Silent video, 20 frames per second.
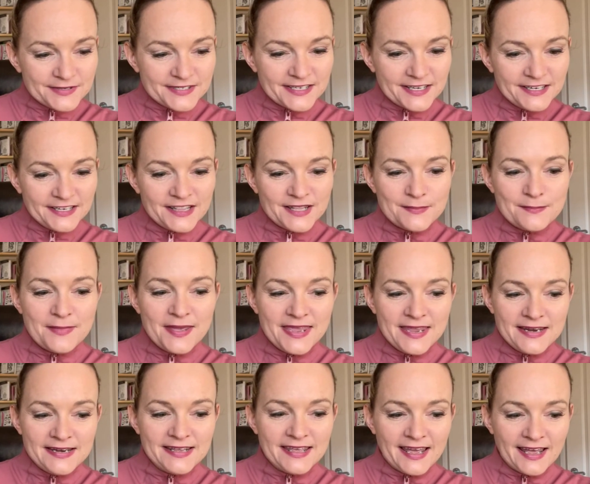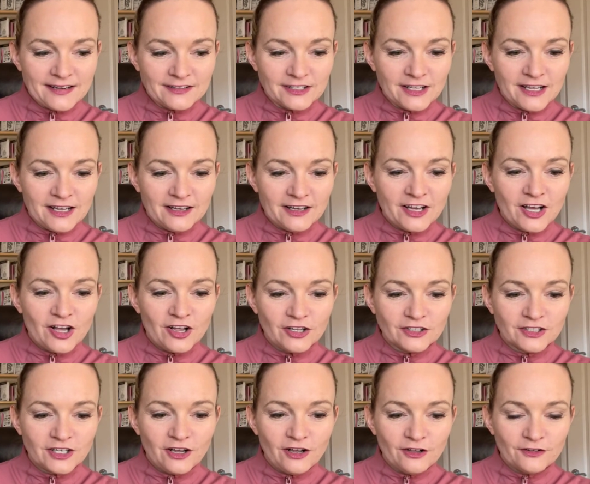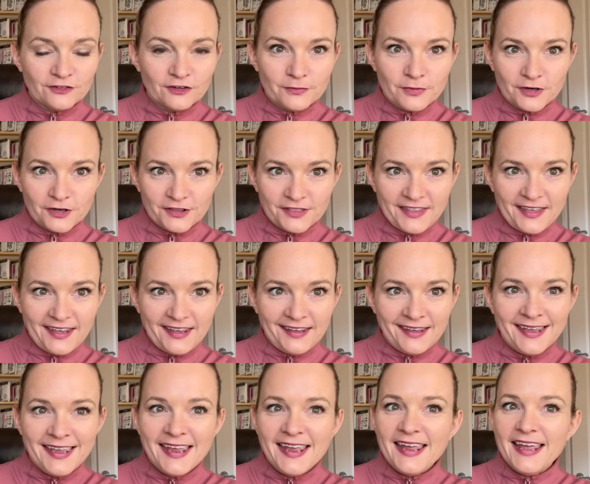set in the main catalog called All for Birthday.